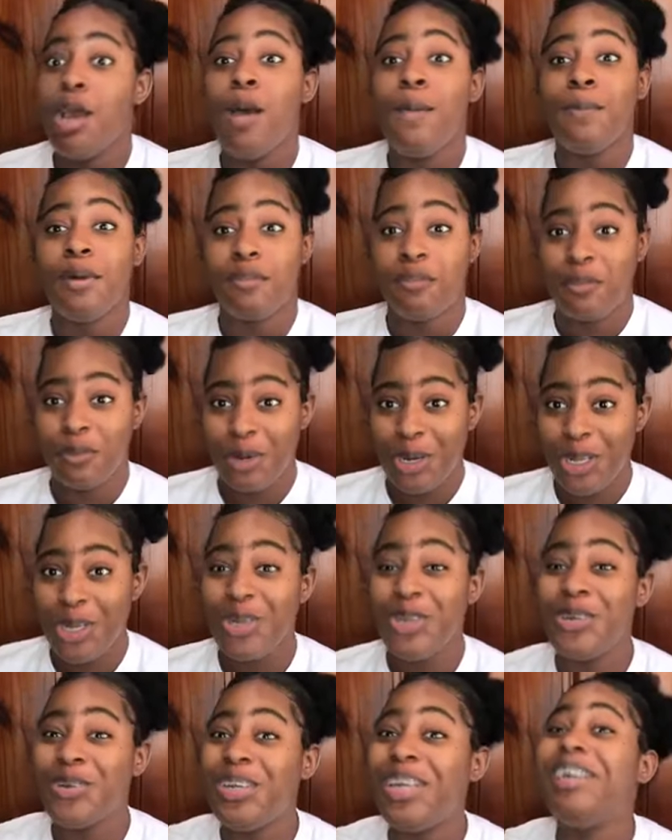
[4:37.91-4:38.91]
Before you
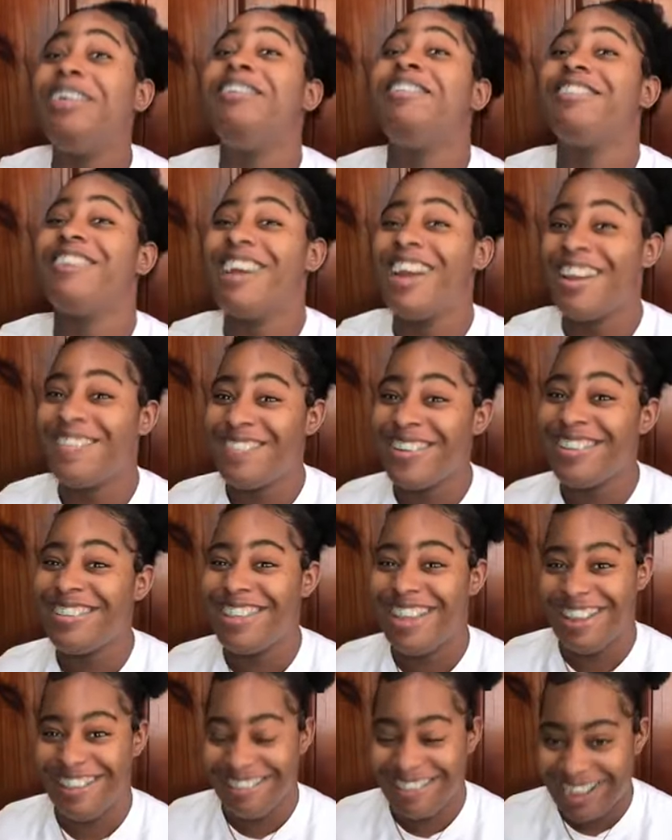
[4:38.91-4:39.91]
do your driving
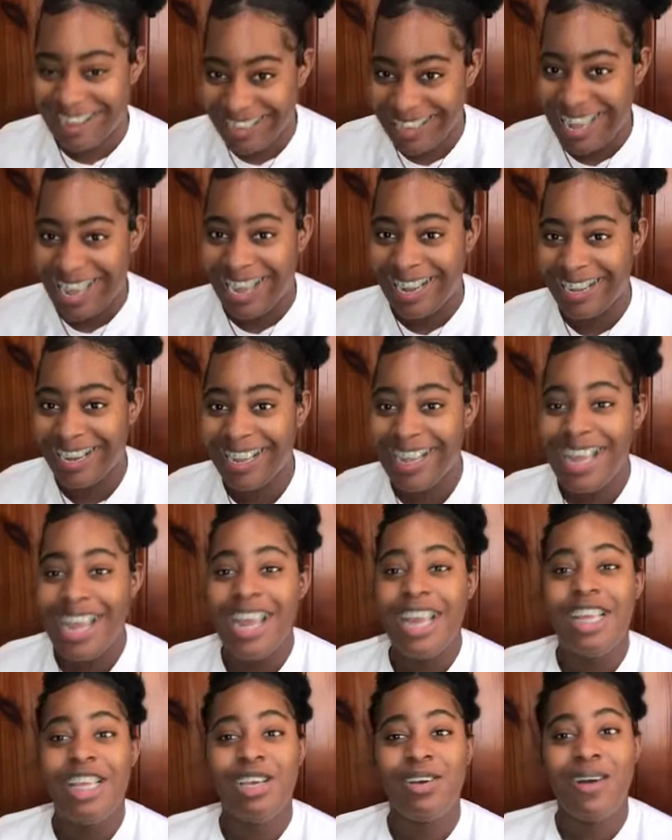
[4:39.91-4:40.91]
test again,
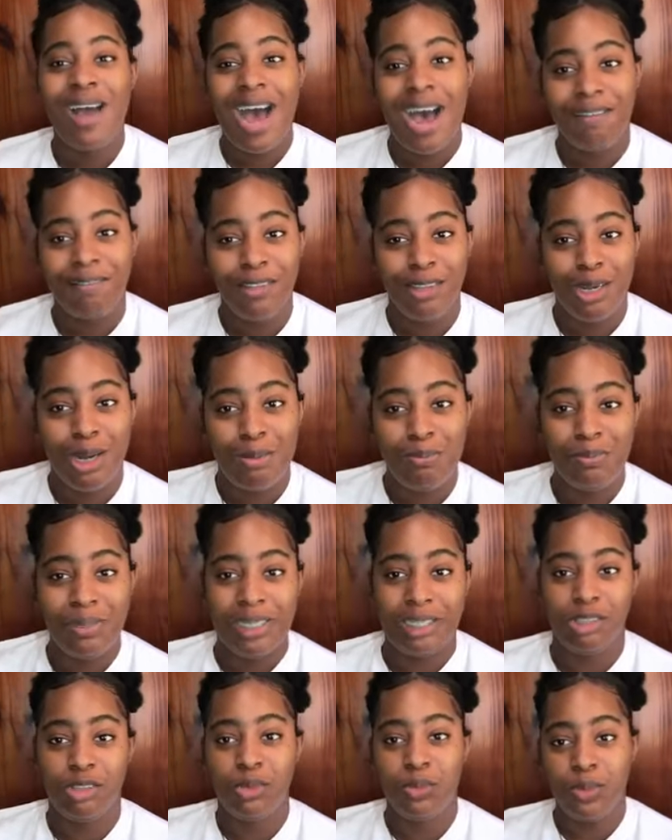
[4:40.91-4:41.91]
you have to
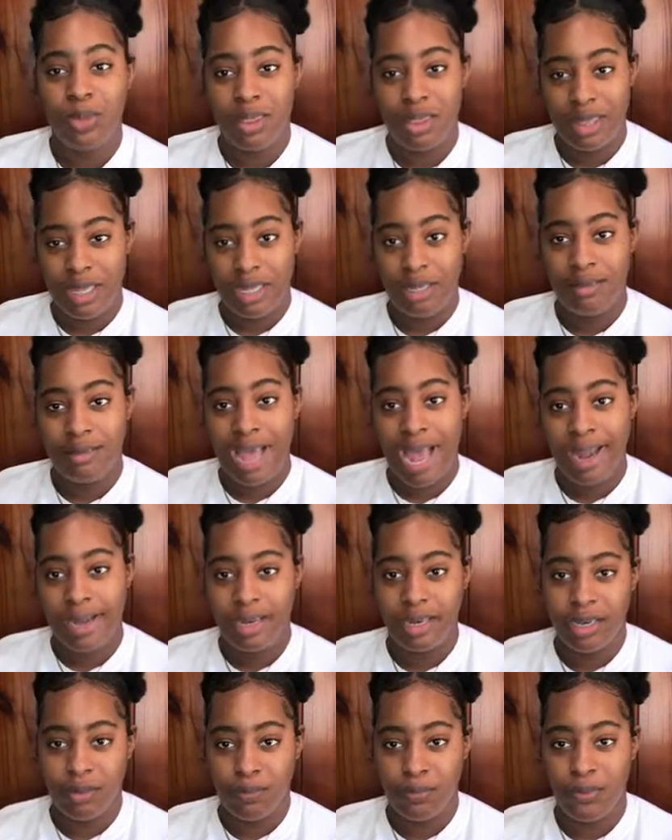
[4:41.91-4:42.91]
complete 2 things at the
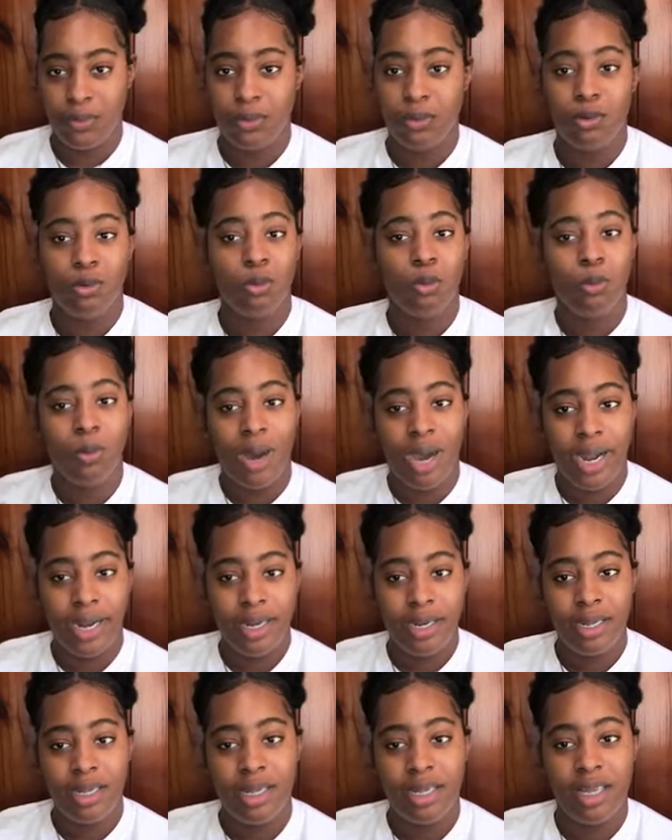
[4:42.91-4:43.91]
depot. 1
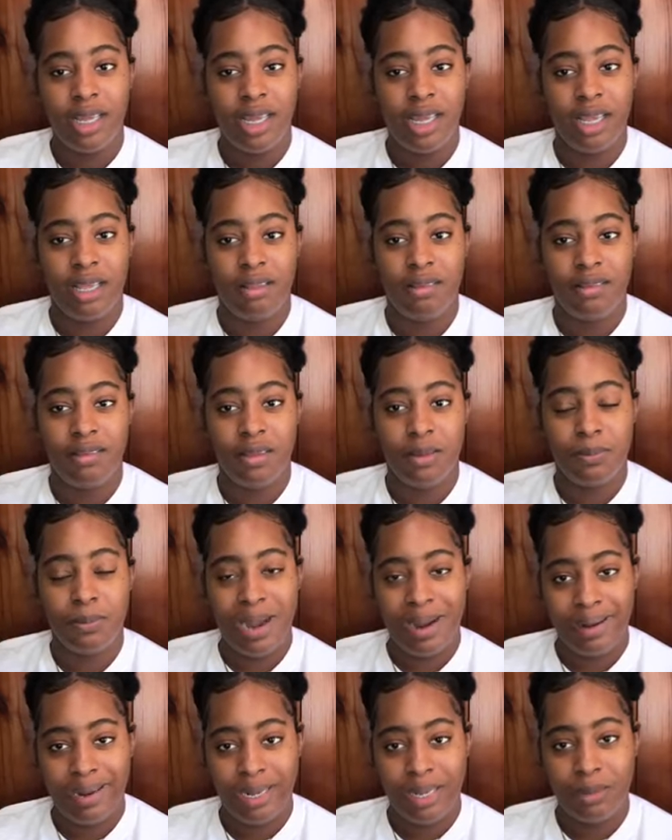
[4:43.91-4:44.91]
is
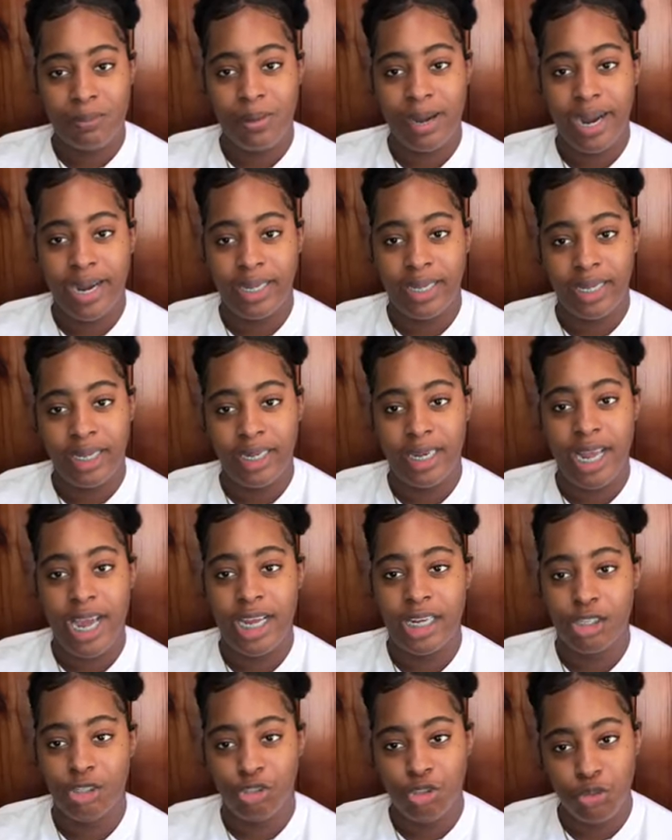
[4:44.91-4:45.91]
parallel parking,
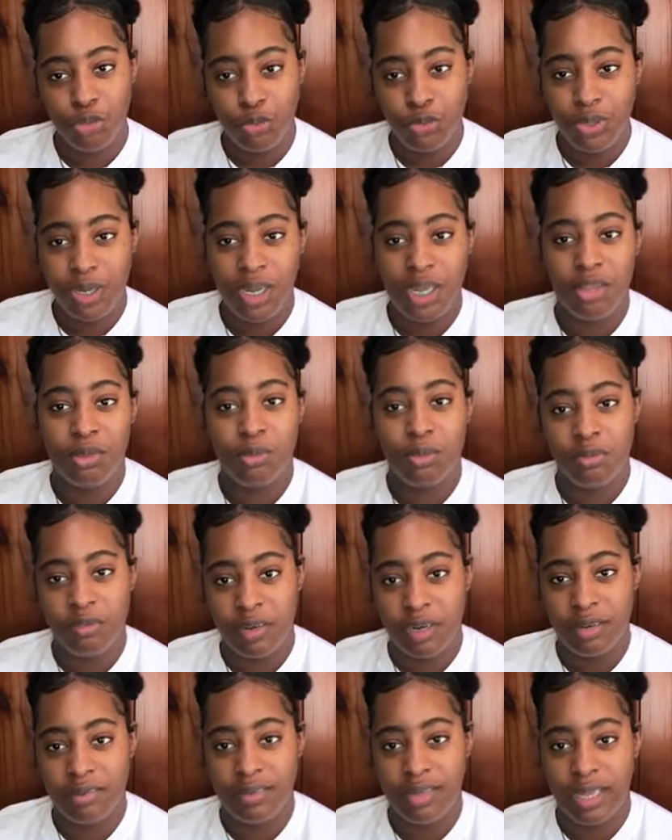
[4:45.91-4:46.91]
and 2 is
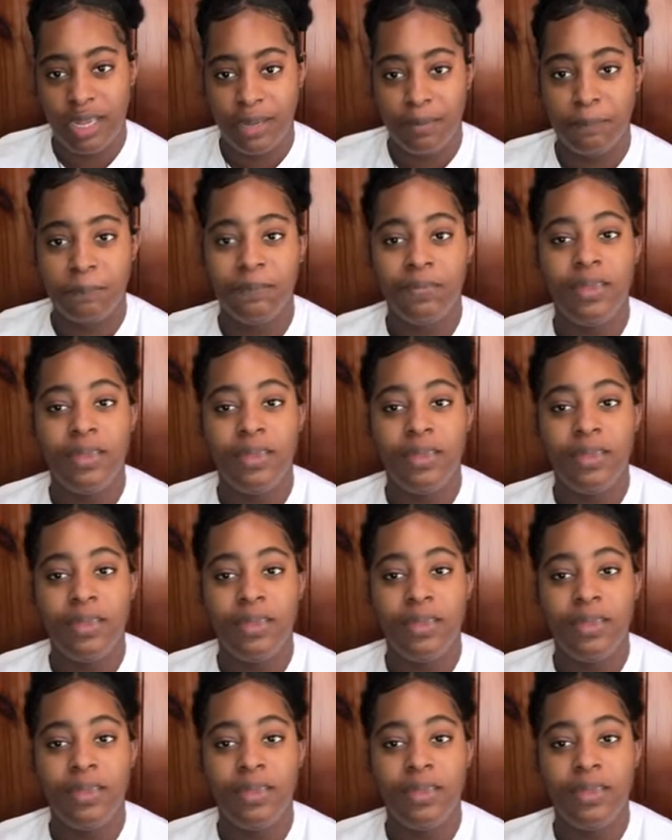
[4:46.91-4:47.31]
reverse lane.